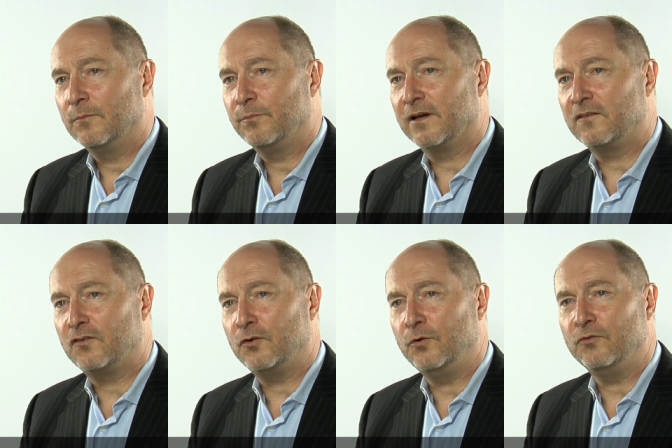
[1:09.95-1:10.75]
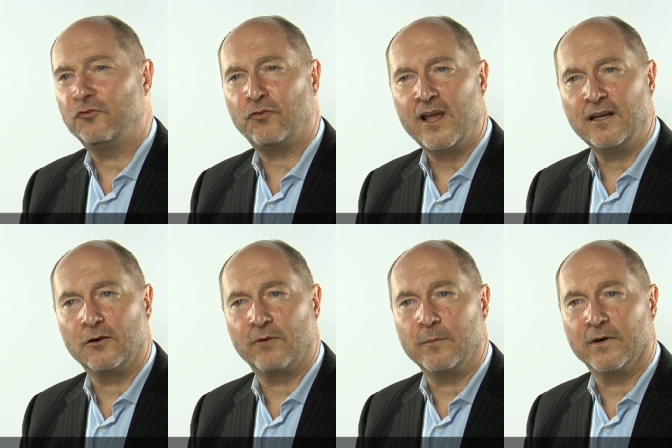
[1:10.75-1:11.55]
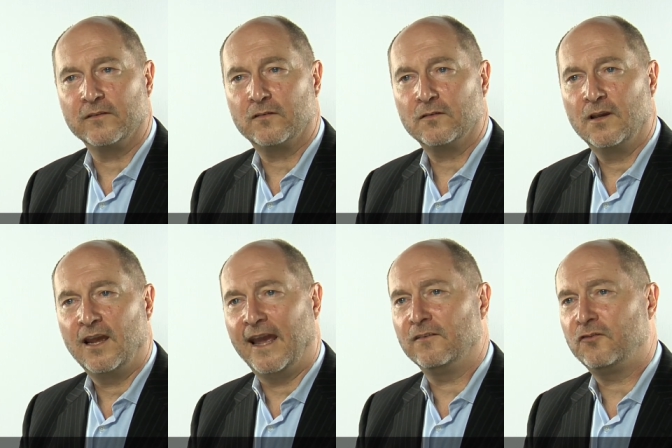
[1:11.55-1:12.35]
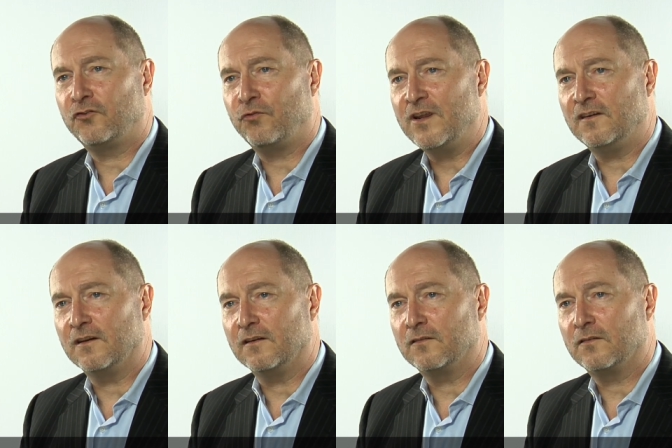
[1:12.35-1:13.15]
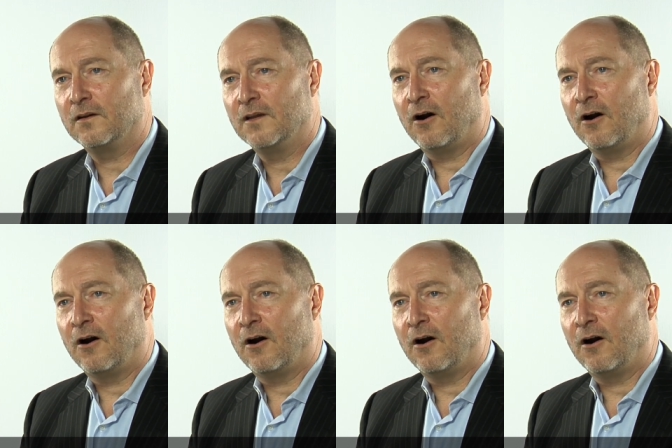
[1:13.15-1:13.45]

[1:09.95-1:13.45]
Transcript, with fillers: but to trade agreements and treaties,